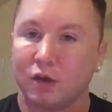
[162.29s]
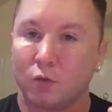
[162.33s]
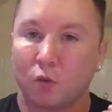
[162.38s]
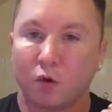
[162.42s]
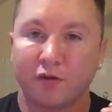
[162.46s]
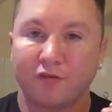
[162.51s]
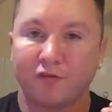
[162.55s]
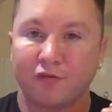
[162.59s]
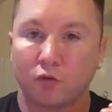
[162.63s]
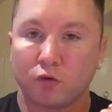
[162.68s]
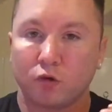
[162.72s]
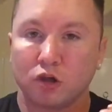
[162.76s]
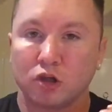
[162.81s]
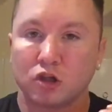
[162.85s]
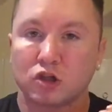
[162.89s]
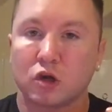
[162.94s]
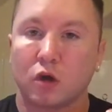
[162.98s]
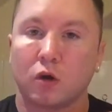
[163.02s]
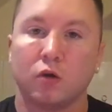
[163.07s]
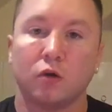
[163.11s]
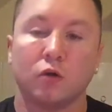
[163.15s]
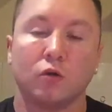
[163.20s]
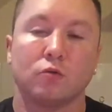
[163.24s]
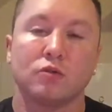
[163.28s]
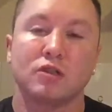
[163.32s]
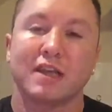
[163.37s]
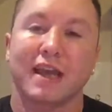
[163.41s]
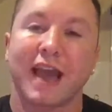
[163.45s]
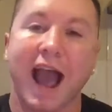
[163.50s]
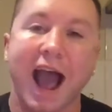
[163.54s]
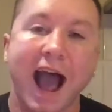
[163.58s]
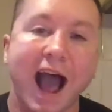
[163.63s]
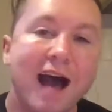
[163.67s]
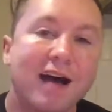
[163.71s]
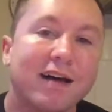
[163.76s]
you want to focus on those
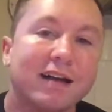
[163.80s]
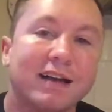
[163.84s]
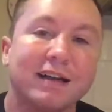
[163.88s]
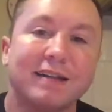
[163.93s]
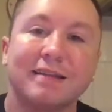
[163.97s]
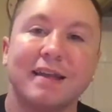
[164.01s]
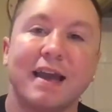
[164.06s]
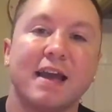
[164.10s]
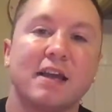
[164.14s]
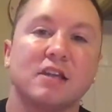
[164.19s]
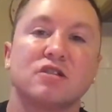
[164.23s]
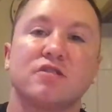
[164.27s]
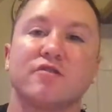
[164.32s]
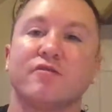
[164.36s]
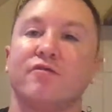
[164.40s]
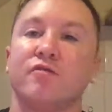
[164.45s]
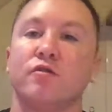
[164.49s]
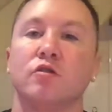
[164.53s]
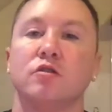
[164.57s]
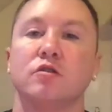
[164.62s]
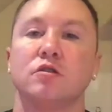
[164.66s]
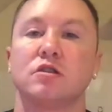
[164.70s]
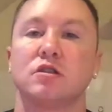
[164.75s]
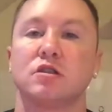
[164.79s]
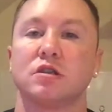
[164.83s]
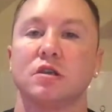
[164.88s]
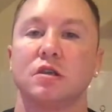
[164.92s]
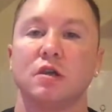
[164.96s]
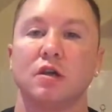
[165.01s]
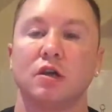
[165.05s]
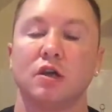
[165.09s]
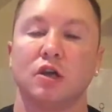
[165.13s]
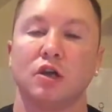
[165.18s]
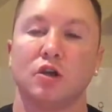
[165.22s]
calorie-dense foods,